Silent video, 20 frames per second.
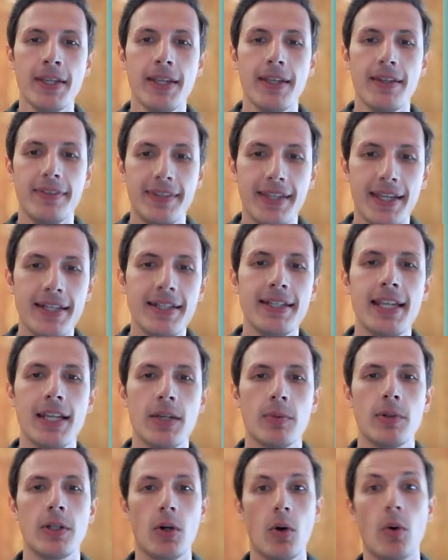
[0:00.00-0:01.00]
Then it
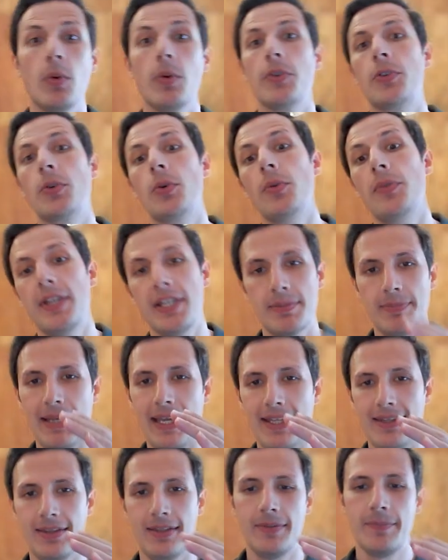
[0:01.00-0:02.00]
will go through this
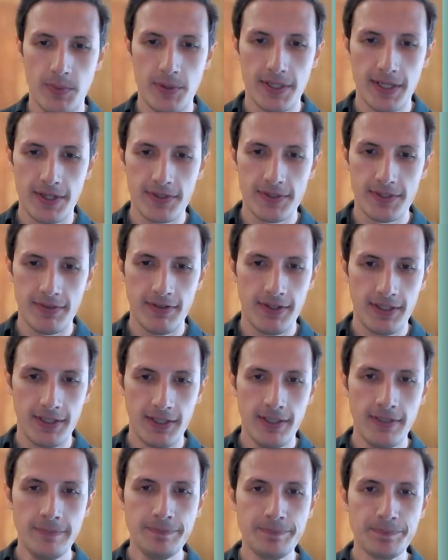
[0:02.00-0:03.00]
path. We can see that
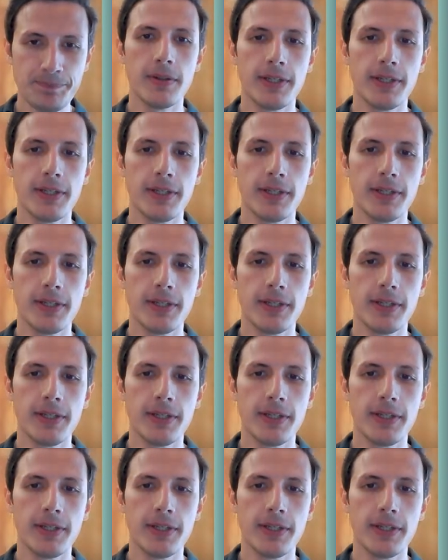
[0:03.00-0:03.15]
again.